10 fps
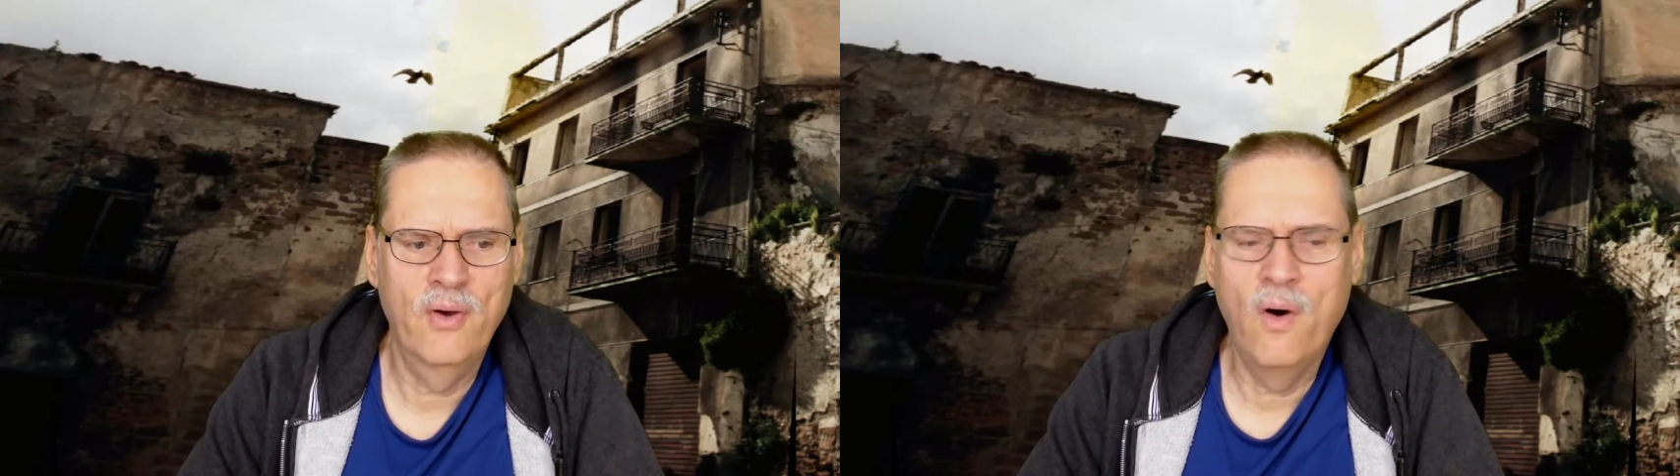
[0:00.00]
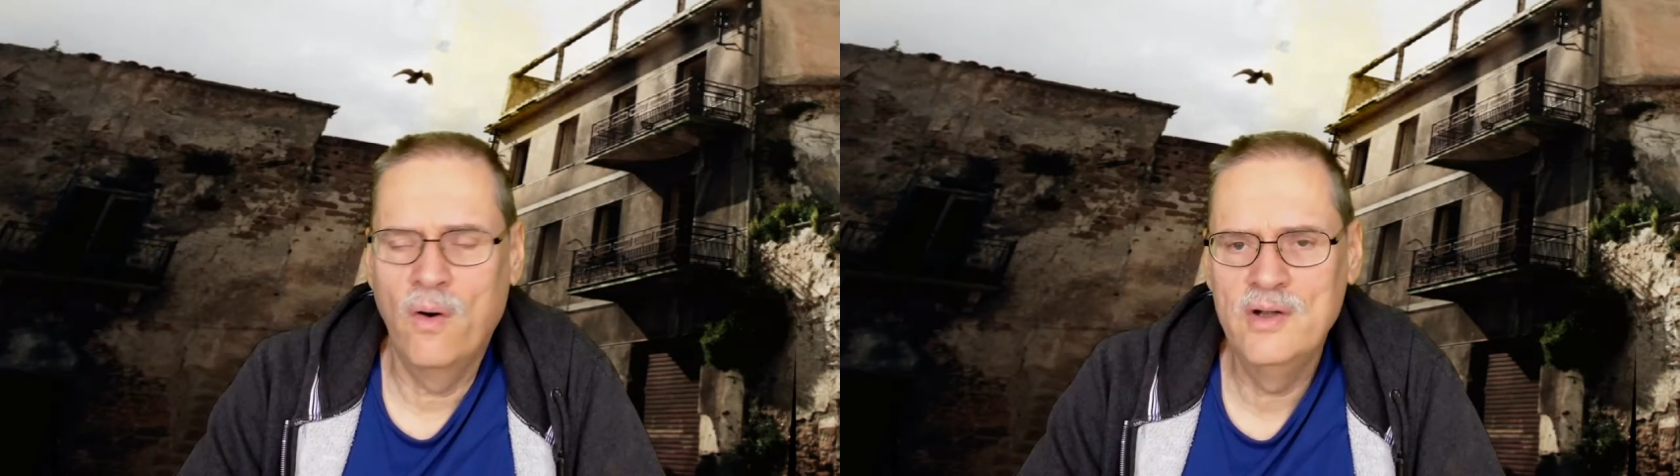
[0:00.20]

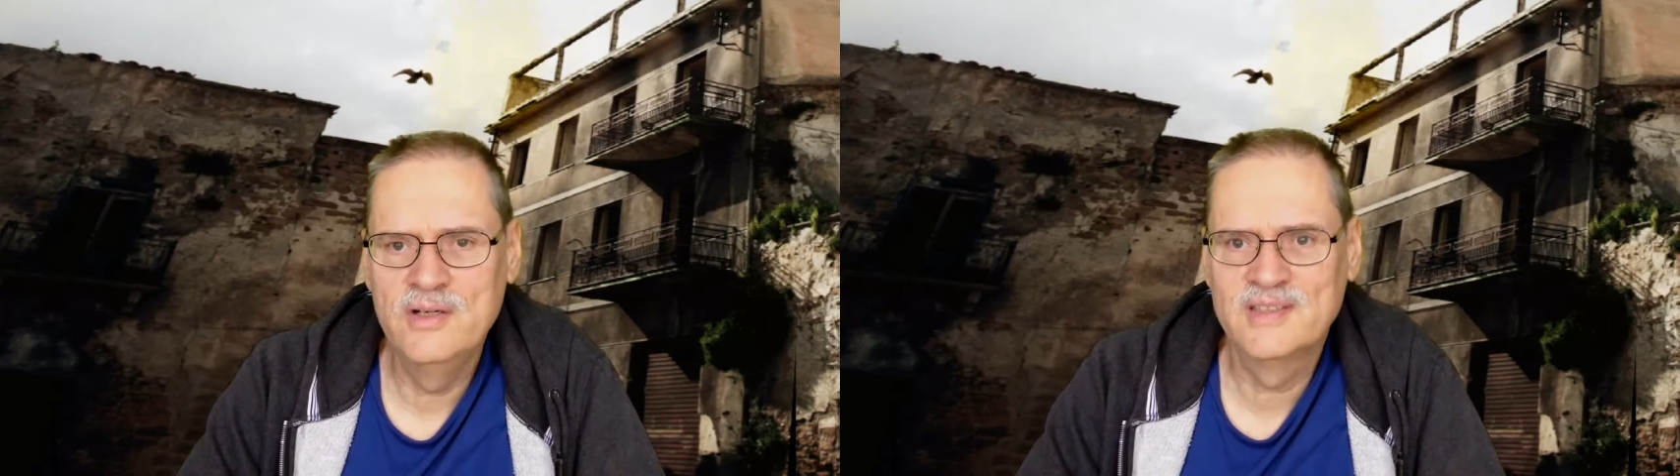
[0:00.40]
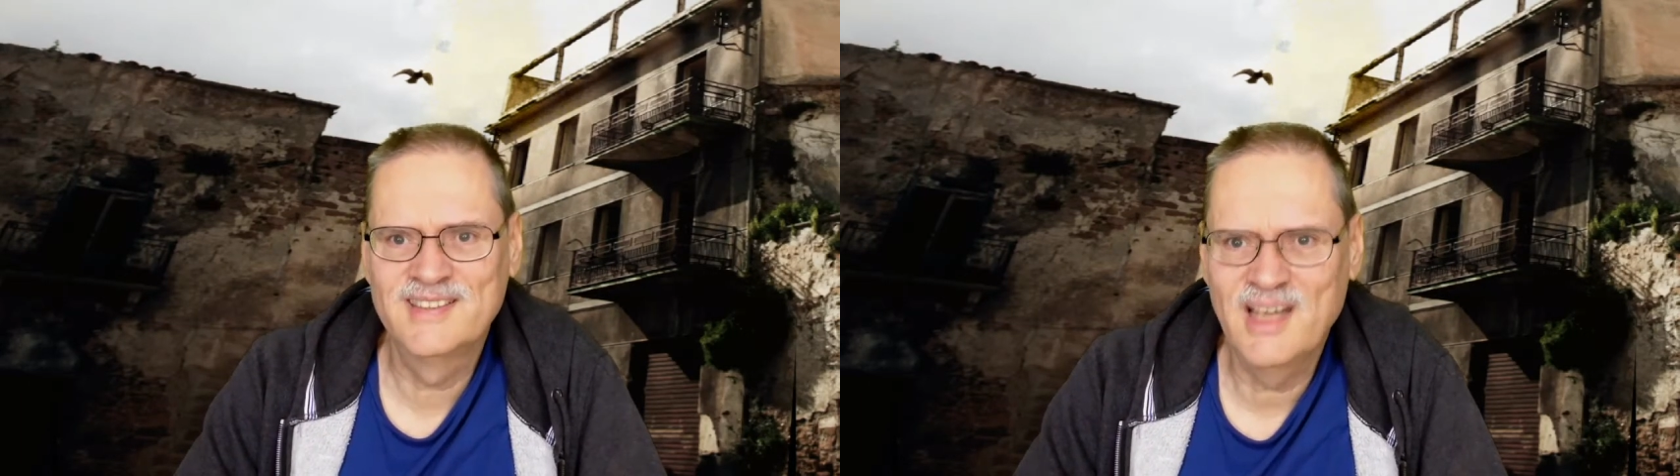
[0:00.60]
all
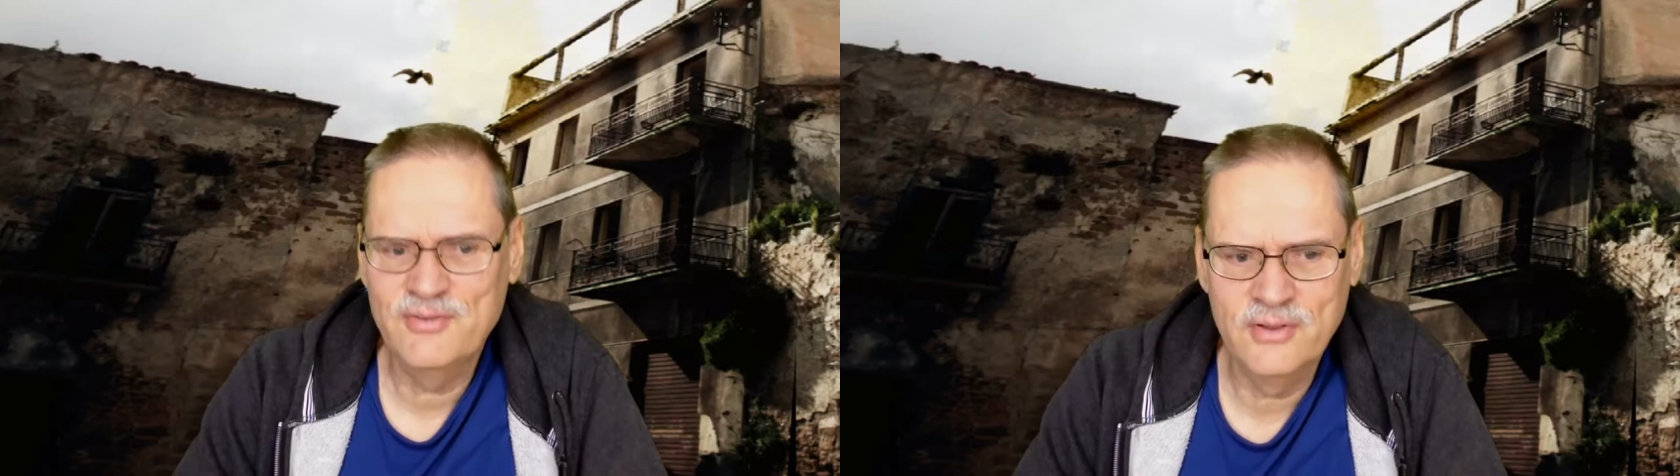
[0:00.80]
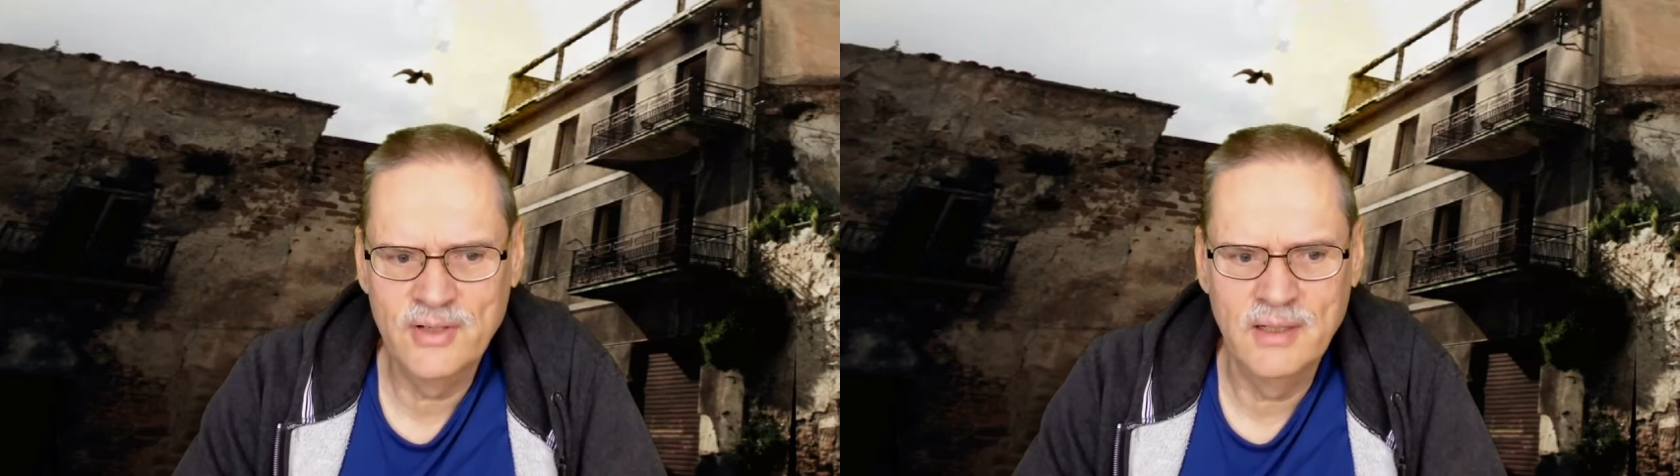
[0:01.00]
your
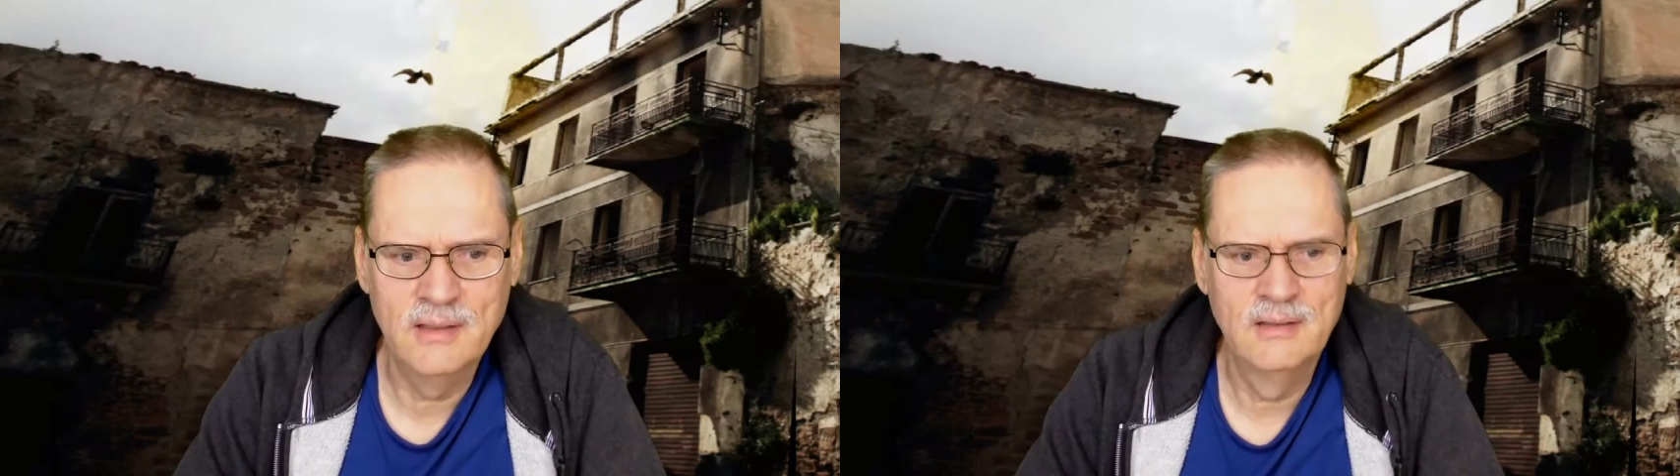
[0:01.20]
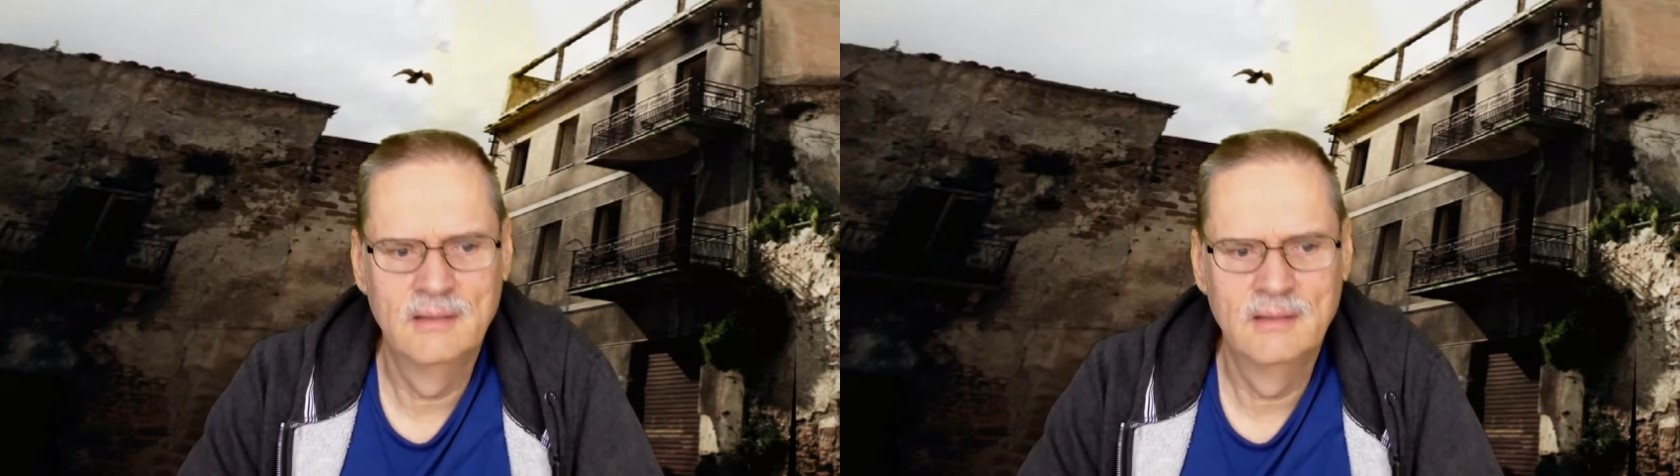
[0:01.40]
suffering?"